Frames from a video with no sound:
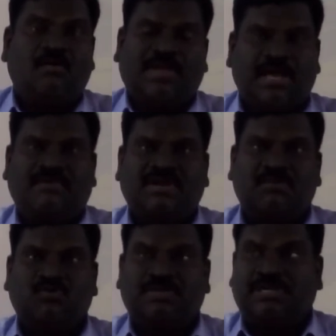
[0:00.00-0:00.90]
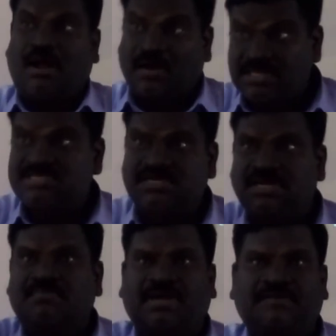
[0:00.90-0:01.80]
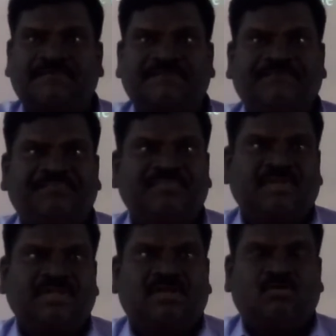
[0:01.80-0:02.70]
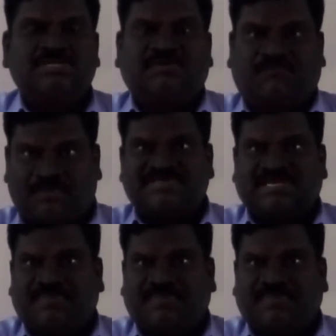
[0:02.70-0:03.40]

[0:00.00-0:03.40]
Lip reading: Okay, I will come to that. Another gentleman who is a professor,